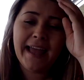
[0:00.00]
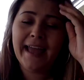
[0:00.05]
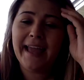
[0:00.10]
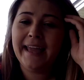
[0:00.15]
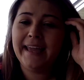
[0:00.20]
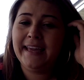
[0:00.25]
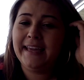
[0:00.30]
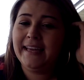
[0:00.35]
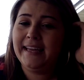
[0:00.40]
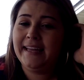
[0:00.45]

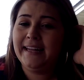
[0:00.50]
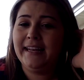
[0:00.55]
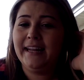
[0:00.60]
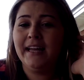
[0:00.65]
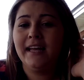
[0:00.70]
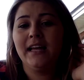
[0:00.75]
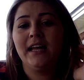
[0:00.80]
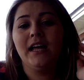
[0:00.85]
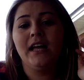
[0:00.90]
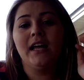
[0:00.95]
and
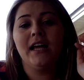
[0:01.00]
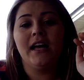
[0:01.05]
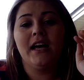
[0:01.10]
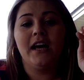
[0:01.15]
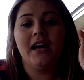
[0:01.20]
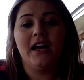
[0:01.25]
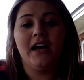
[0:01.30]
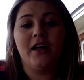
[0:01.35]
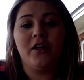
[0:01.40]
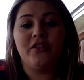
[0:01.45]

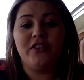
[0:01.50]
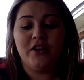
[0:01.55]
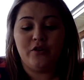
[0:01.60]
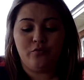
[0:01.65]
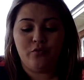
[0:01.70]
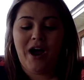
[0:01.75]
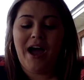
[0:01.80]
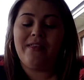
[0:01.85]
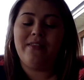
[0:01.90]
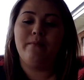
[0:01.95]
then
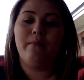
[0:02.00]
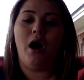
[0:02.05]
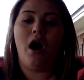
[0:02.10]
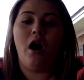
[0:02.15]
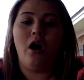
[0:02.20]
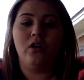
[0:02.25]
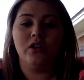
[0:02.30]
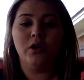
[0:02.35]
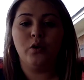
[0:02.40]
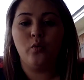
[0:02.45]
write them
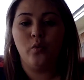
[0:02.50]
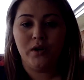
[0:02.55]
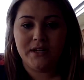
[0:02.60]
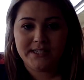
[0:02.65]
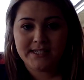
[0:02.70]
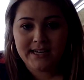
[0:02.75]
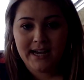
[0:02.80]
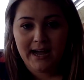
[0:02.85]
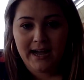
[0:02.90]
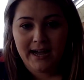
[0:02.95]
all at one
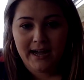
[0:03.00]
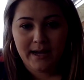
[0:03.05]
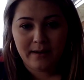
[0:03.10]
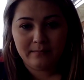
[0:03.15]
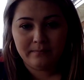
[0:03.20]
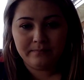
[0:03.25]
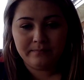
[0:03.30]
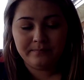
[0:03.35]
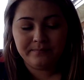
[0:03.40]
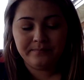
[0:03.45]

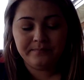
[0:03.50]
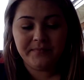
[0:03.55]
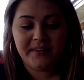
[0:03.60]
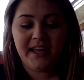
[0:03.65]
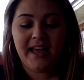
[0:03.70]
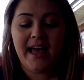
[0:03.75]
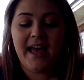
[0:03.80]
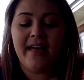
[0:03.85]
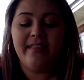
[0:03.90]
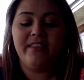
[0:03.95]
time.
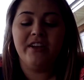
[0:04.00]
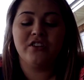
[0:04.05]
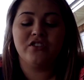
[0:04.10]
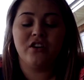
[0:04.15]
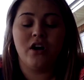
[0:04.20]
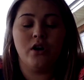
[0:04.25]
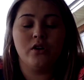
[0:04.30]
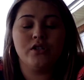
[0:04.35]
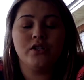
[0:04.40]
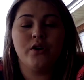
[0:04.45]
There's
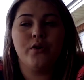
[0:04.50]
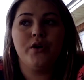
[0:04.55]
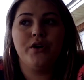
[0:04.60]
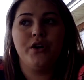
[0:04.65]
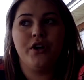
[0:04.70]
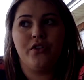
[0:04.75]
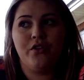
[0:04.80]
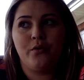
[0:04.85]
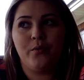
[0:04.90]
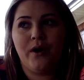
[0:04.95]
also
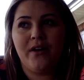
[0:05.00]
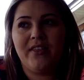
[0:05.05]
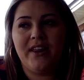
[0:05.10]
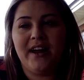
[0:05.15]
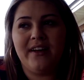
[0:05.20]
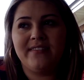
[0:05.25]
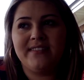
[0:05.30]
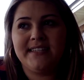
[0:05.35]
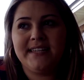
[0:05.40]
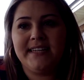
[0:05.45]
another way that
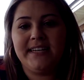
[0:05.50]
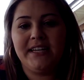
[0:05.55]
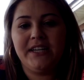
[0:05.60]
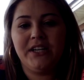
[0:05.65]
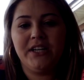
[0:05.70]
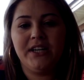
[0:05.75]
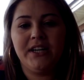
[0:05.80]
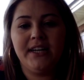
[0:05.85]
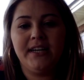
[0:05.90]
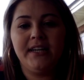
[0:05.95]
I've seen it
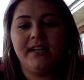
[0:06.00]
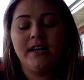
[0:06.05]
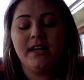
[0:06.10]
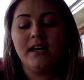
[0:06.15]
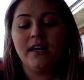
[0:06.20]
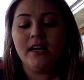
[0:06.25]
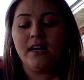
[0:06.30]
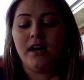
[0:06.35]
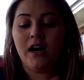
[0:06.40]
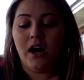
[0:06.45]
done.
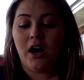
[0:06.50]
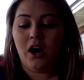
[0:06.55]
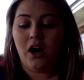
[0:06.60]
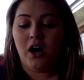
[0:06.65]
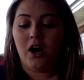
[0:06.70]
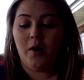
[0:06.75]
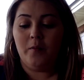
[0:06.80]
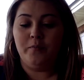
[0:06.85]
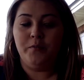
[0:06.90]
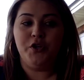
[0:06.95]

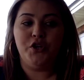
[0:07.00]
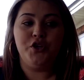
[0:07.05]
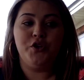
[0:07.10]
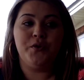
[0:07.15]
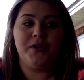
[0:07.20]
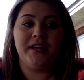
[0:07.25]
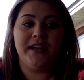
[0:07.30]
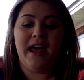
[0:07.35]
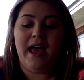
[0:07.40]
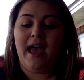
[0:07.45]
You
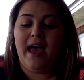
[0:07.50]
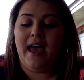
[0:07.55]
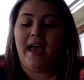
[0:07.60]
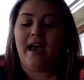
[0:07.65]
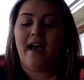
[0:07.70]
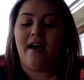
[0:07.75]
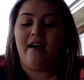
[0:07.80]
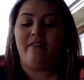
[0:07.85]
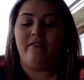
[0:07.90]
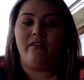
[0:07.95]
can
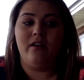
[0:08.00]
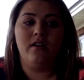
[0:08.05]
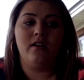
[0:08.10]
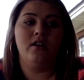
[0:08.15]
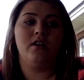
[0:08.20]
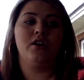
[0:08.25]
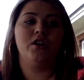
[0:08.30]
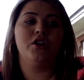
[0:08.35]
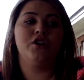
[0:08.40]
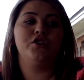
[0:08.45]
have
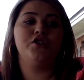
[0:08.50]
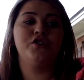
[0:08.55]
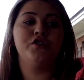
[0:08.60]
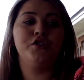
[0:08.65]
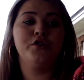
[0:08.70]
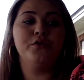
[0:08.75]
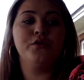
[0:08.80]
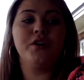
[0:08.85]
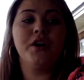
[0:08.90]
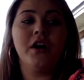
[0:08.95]

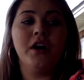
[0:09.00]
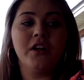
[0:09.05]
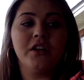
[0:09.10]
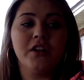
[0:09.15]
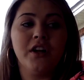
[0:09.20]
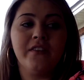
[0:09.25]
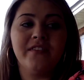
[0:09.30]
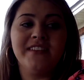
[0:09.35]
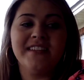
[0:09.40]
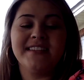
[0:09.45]
2
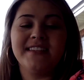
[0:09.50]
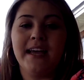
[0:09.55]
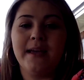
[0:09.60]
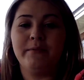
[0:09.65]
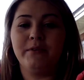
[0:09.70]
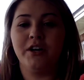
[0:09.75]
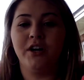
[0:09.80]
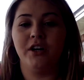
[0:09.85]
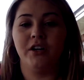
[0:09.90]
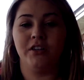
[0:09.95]
of the
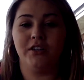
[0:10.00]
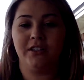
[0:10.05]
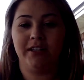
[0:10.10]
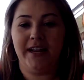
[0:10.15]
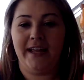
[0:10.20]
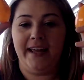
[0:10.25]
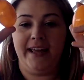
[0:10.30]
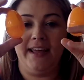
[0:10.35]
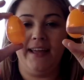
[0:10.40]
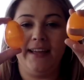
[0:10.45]
same colored
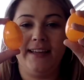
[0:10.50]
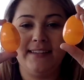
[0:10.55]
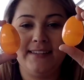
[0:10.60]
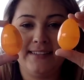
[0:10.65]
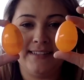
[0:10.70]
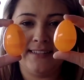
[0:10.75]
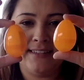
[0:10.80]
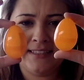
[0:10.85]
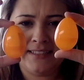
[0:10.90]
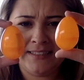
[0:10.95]

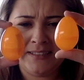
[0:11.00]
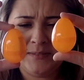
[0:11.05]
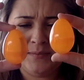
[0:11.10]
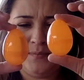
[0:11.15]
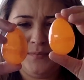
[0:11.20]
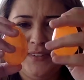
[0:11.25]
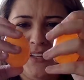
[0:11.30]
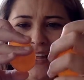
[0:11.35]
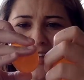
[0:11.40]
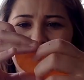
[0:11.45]
eggs,
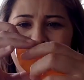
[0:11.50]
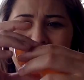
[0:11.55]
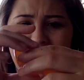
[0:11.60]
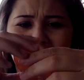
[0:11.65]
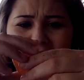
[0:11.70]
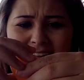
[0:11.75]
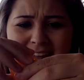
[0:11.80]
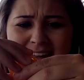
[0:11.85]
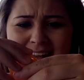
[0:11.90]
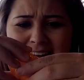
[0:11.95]

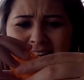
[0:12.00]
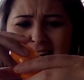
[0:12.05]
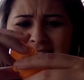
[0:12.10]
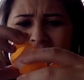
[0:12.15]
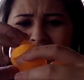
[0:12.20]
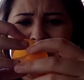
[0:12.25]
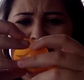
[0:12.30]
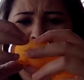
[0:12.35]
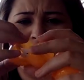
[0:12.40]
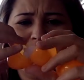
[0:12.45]
and
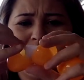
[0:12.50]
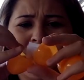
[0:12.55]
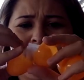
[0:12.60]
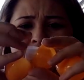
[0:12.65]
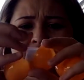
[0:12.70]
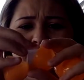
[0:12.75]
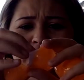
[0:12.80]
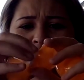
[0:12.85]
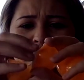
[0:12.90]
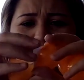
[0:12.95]

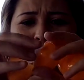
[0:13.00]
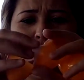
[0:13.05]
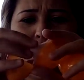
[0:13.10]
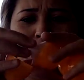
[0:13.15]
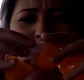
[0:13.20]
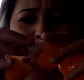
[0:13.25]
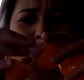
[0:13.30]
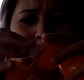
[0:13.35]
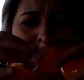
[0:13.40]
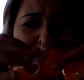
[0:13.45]
so this
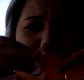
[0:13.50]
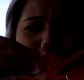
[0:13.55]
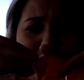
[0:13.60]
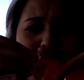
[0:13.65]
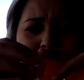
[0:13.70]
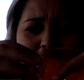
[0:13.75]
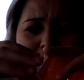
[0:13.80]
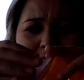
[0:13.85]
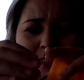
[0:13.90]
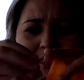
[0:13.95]
problem
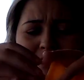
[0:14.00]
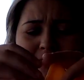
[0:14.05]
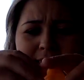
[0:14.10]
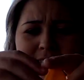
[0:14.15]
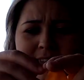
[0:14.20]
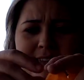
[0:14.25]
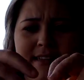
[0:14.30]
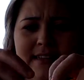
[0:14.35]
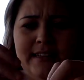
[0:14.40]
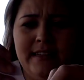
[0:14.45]

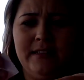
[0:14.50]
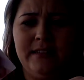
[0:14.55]
is